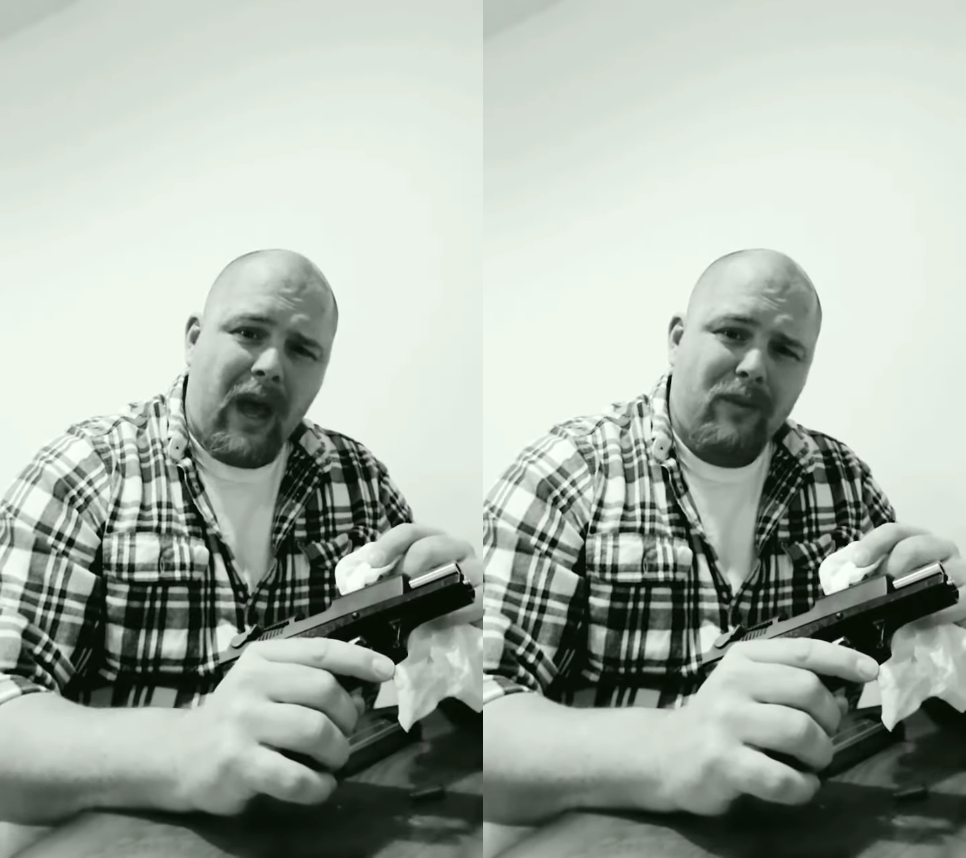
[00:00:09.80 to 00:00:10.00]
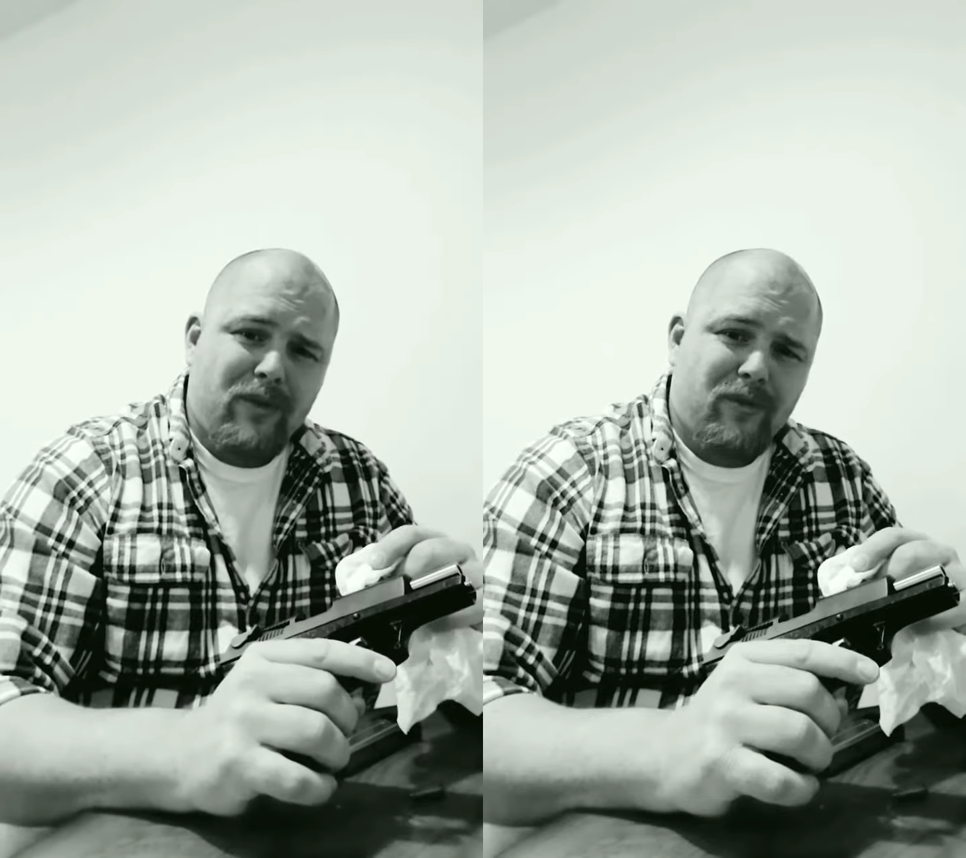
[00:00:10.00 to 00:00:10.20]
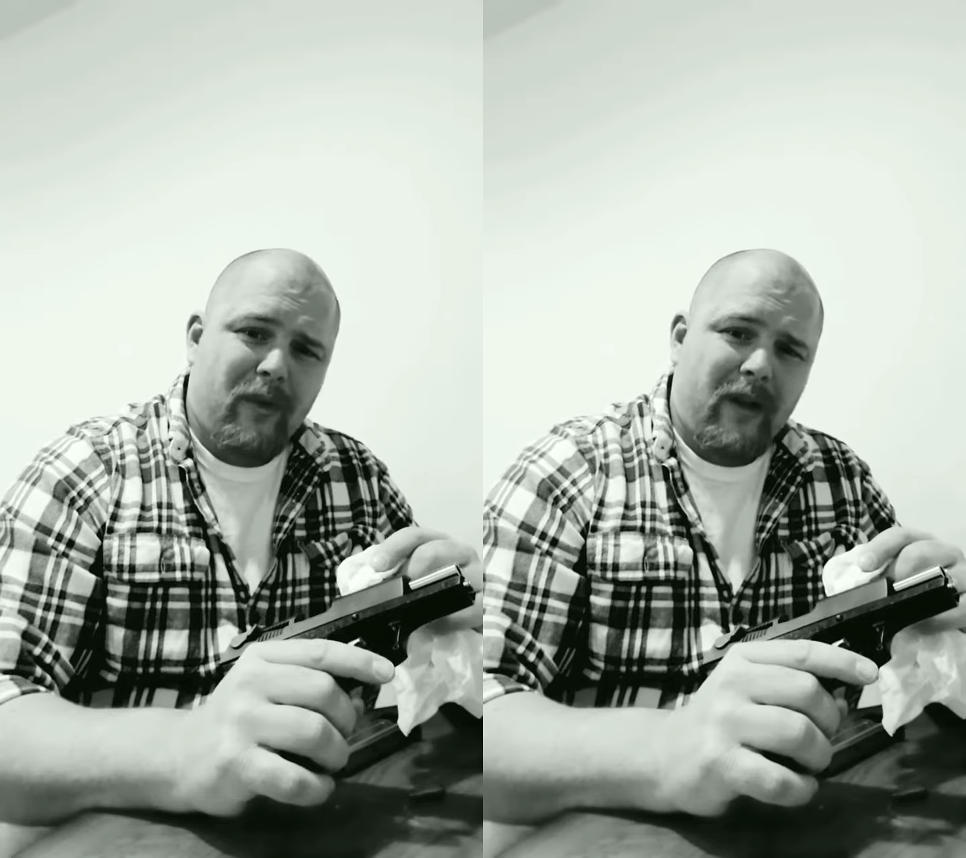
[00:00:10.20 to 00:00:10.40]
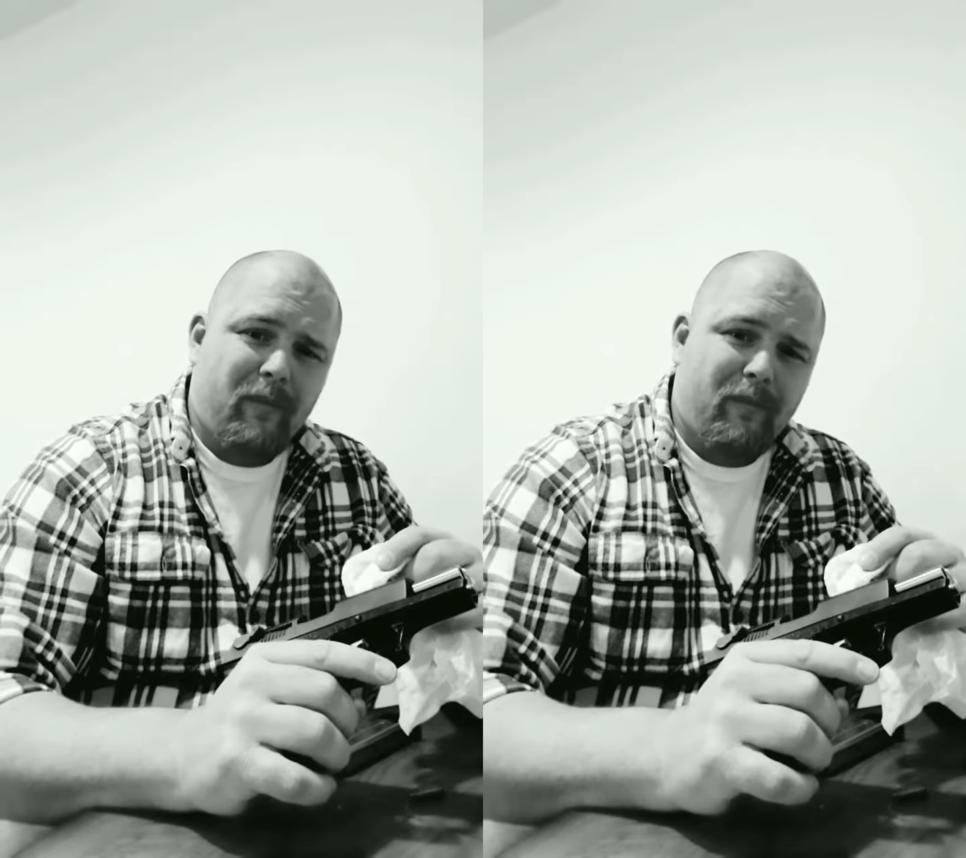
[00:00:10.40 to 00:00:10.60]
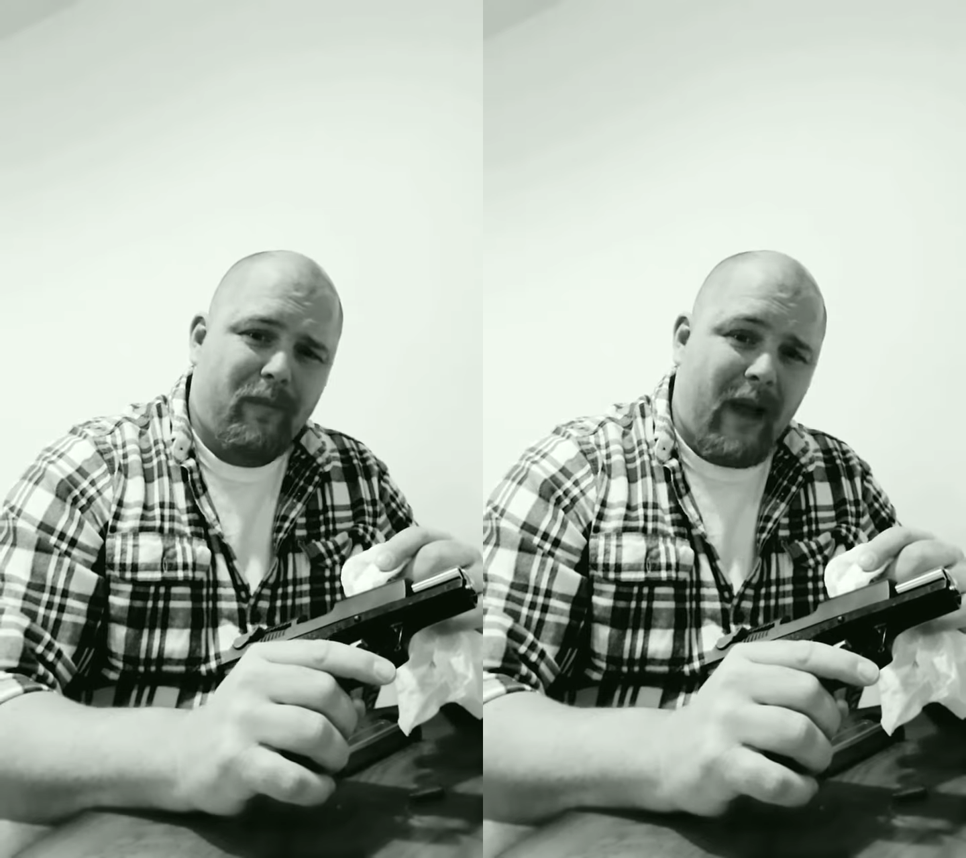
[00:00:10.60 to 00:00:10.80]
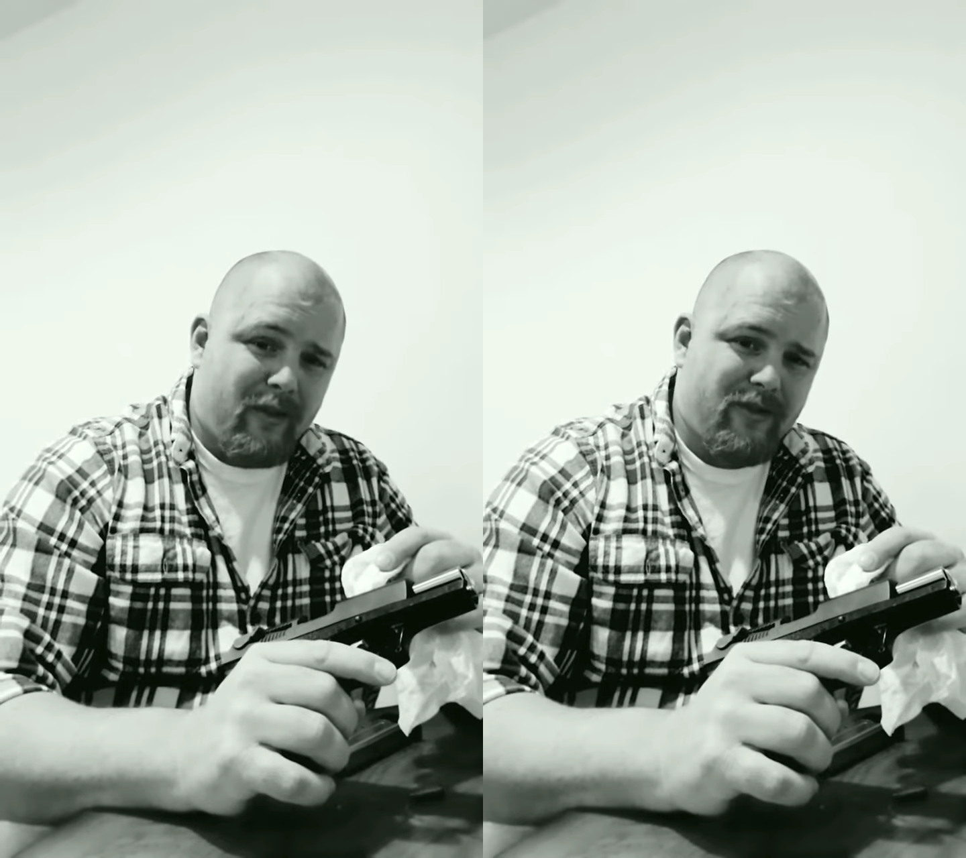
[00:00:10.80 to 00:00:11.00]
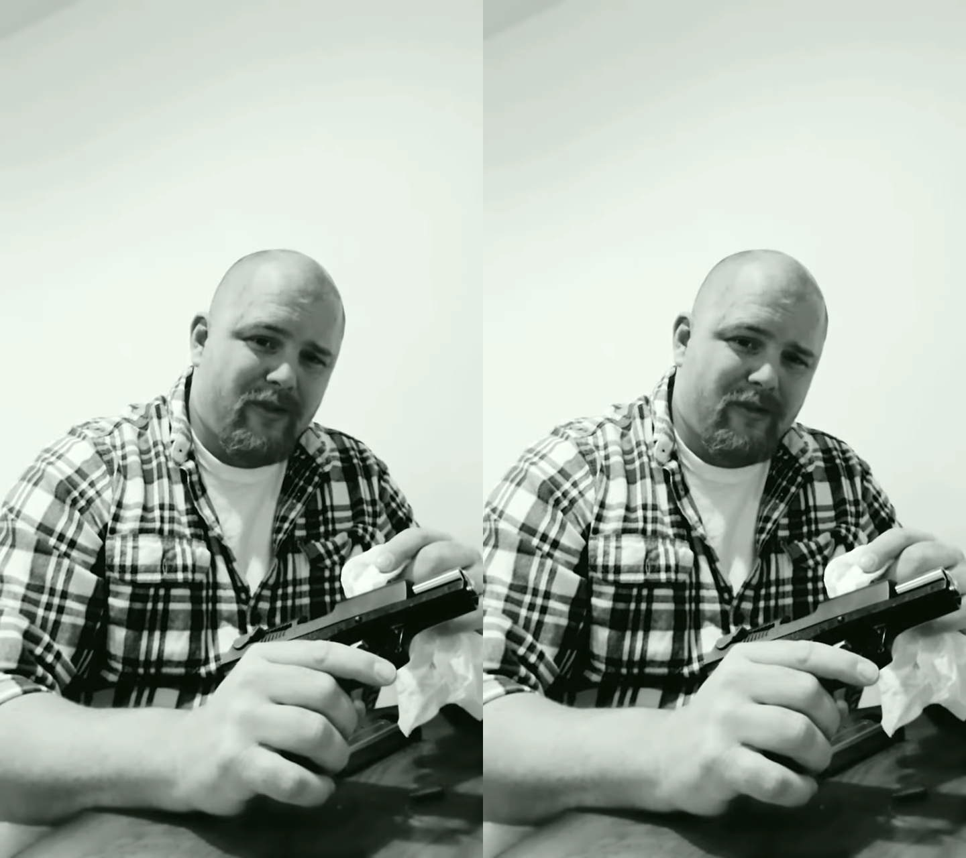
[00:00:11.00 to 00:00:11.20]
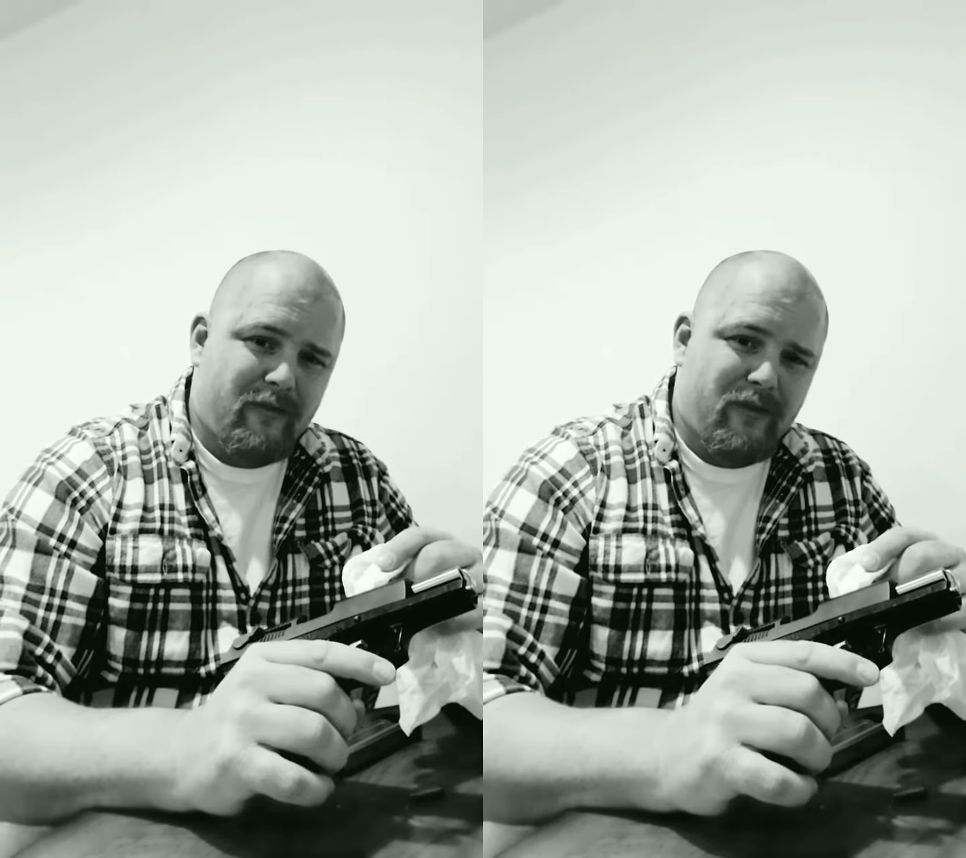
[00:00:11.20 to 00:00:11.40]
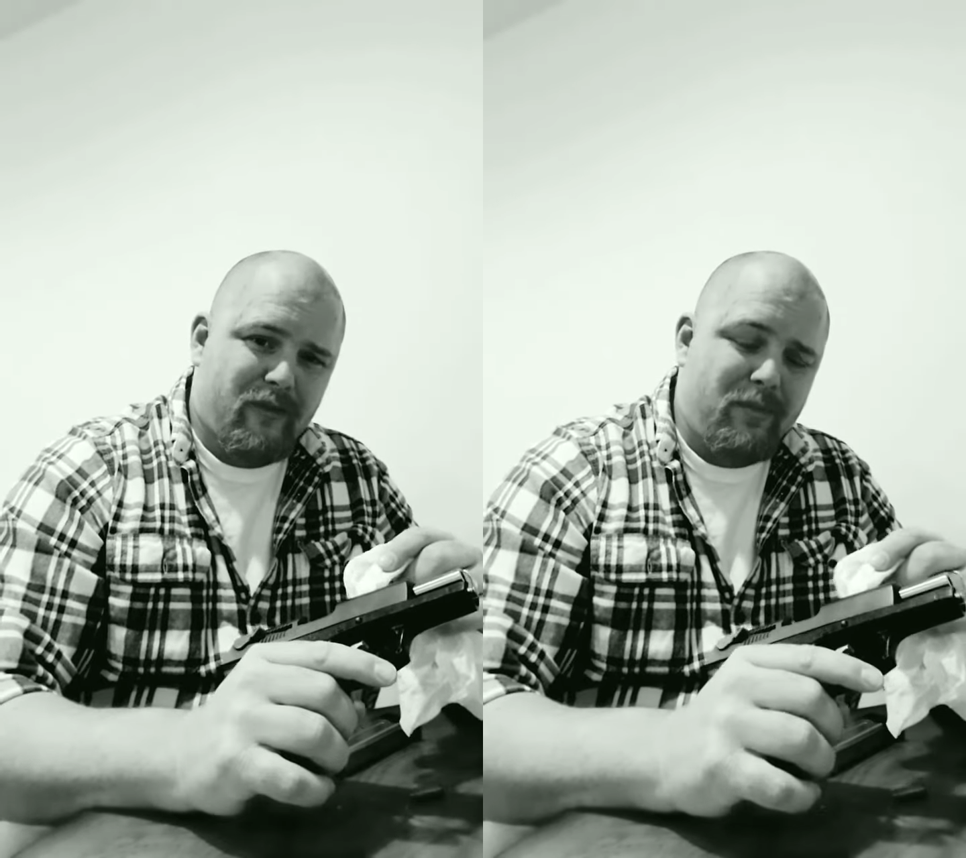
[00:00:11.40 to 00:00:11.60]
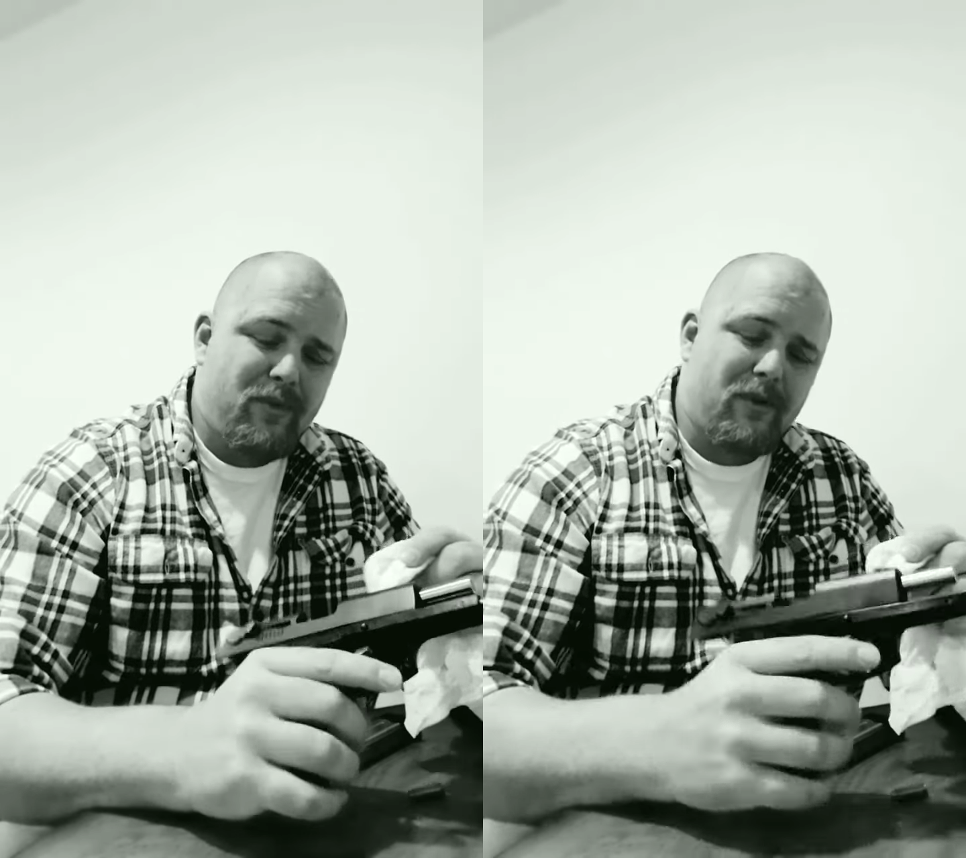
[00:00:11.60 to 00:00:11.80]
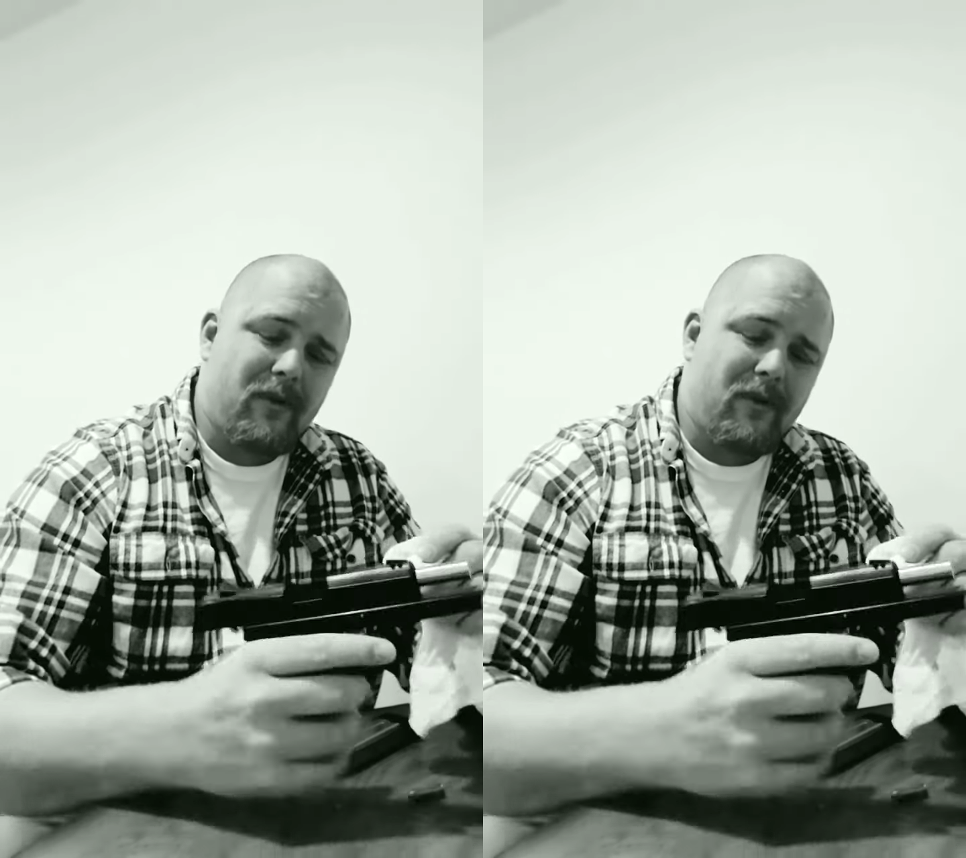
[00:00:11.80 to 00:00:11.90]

I was just reading passages of scripture